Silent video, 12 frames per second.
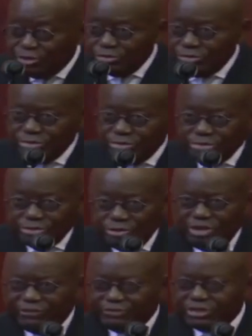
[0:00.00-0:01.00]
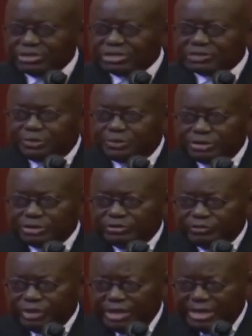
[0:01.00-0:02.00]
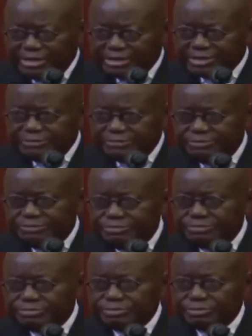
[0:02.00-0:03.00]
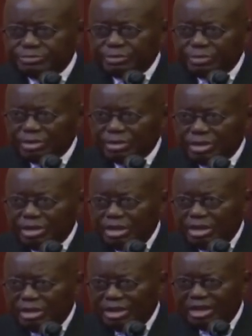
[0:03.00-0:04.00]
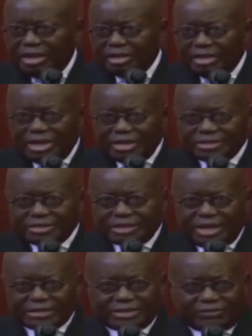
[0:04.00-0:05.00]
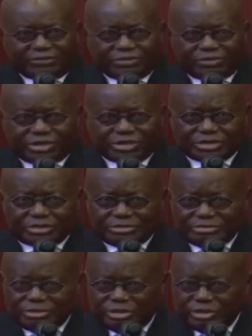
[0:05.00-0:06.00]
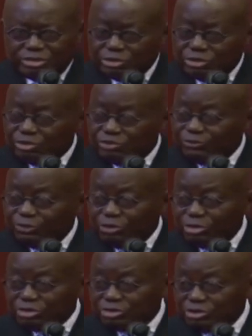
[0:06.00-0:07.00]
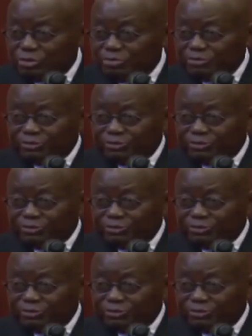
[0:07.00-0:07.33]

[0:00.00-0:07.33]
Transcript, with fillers: you. You lifted the spirit of the nation. And now the nation has every reason to look forward to your